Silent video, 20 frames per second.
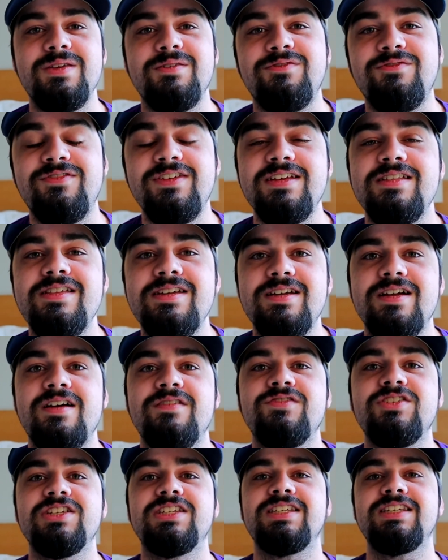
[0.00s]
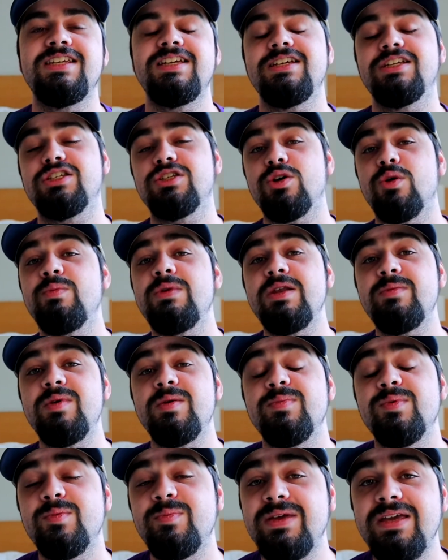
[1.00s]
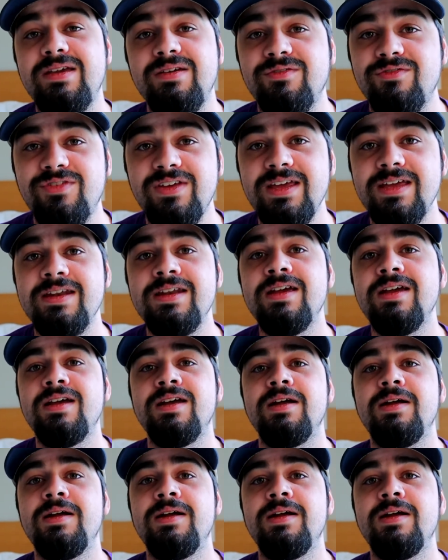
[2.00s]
the feeling of just seeing so many people being fit